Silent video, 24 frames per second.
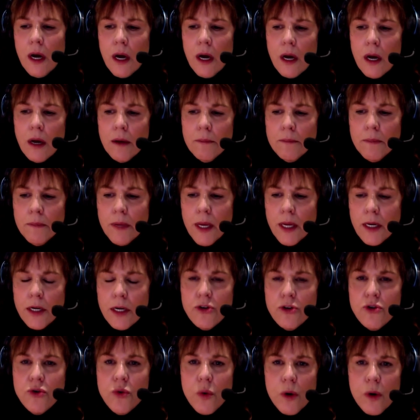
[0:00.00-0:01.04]
an
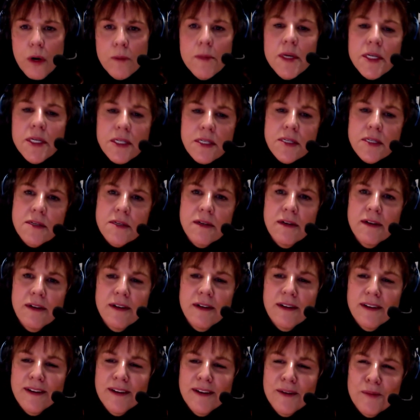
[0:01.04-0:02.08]
enormous
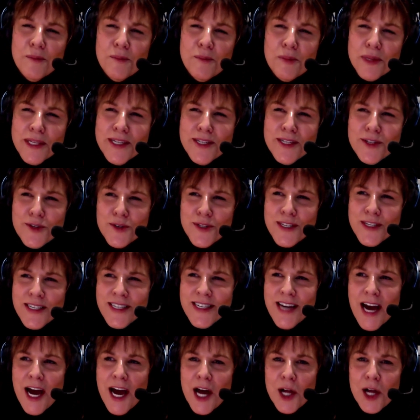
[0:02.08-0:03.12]
Blizzard
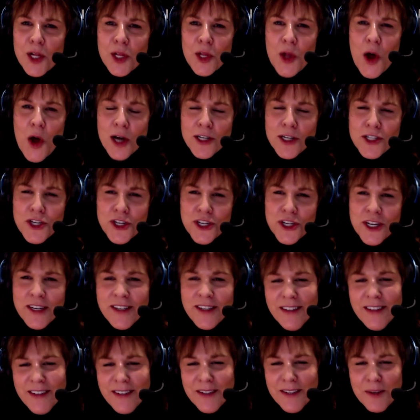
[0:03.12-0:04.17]
style launch
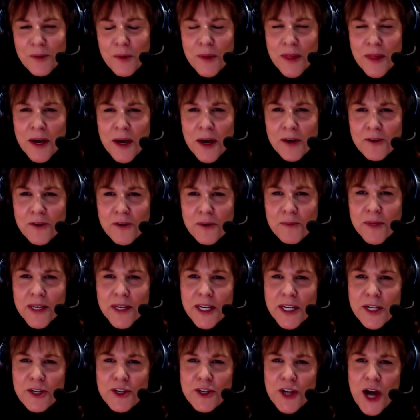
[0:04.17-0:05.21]
with $100
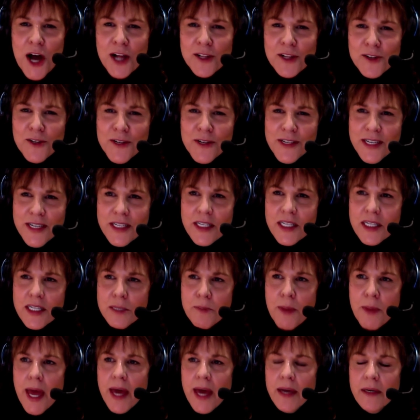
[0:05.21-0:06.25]
million in
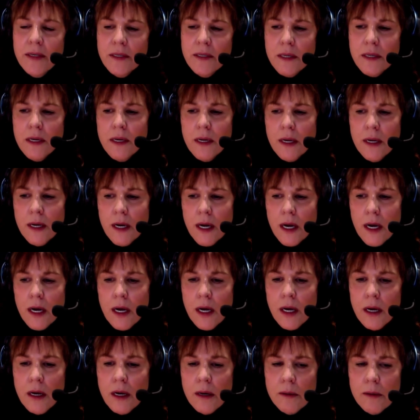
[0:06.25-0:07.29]
spend.
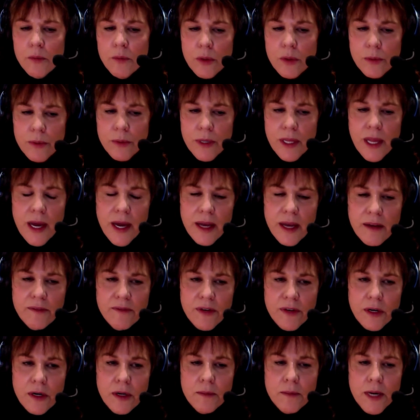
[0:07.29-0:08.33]
We're
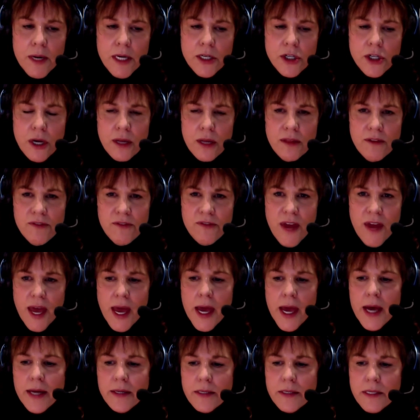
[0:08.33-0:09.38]
relying very much on the
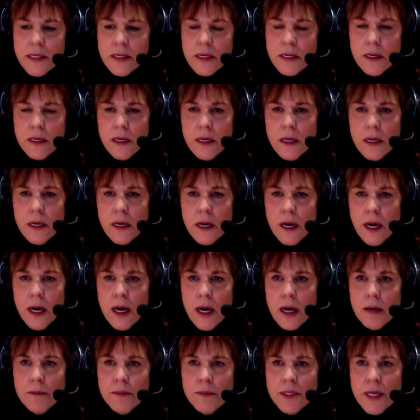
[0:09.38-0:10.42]
fans
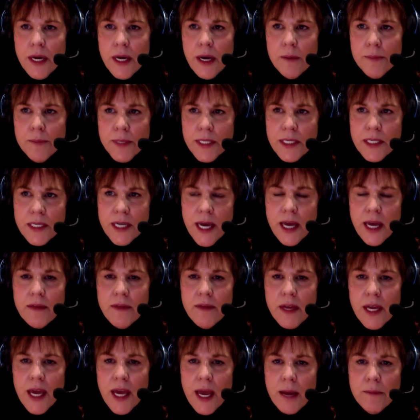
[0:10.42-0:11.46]
to help us
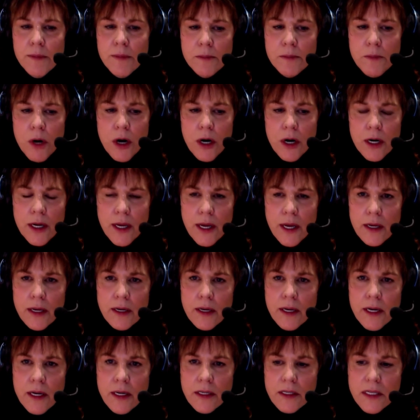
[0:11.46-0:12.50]
take the game to
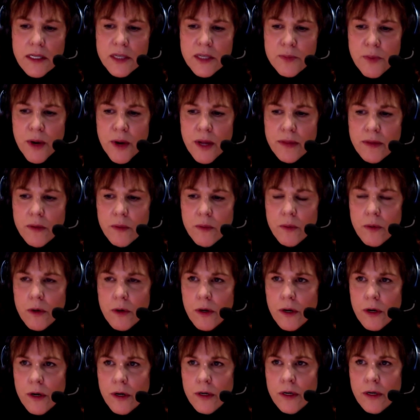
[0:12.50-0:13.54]
market and spread the
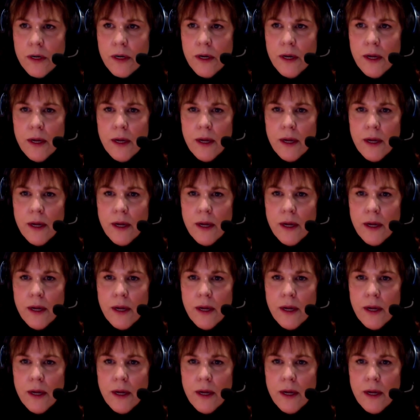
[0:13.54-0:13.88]
word